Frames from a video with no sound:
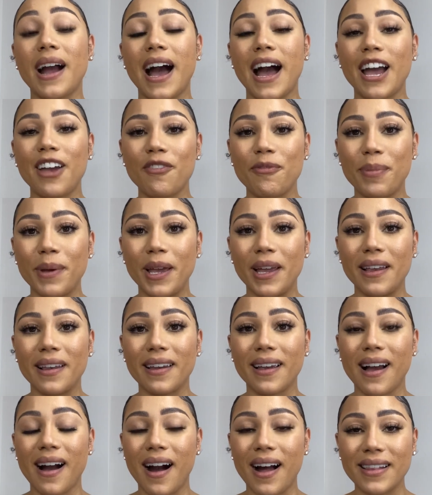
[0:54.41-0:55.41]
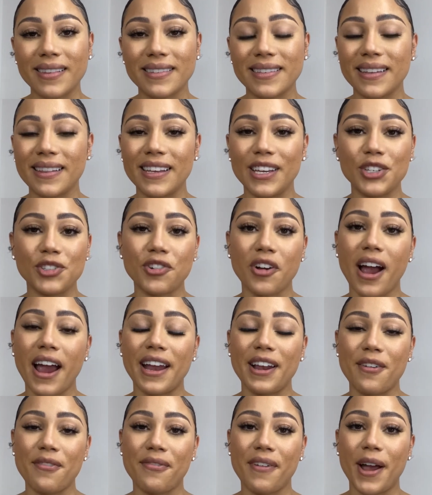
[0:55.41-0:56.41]
I've been constantly
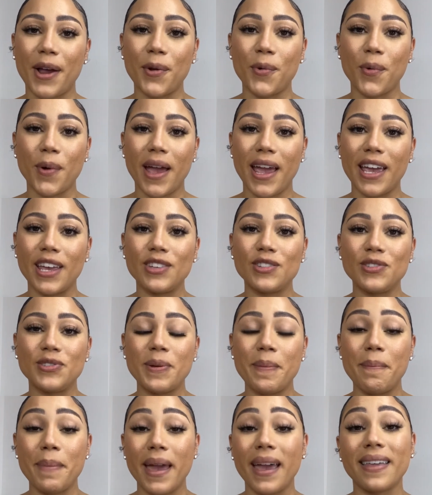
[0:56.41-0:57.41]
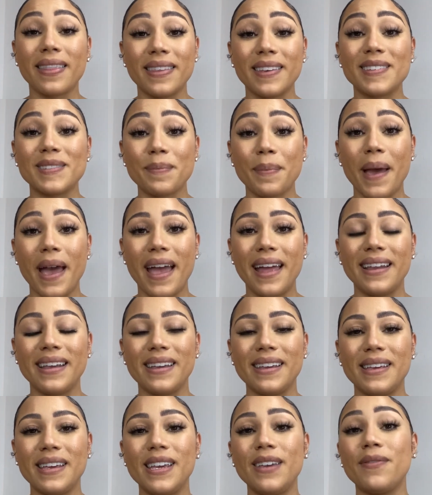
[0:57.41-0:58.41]
trying to find ways to make this
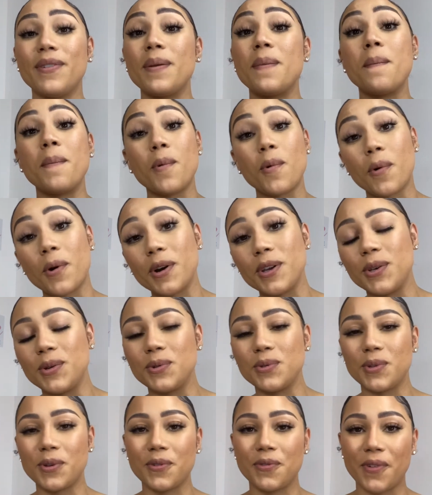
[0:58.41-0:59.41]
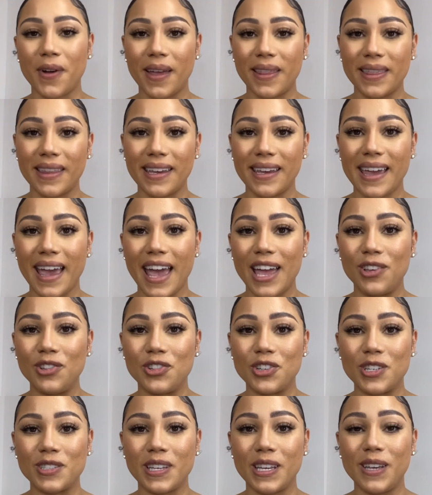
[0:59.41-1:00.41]
pen even more user-friendly and
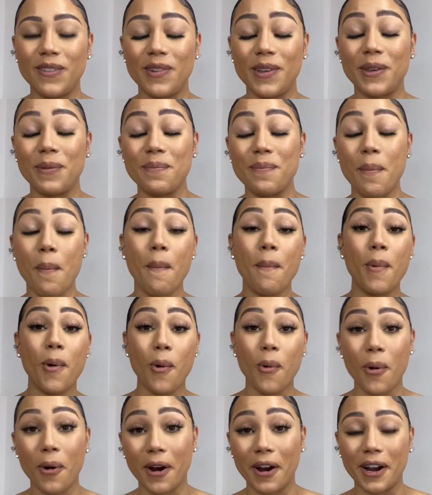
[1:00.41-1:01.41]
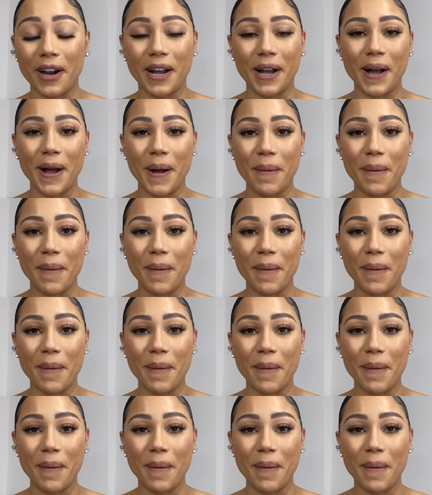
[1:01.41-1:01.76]
just even more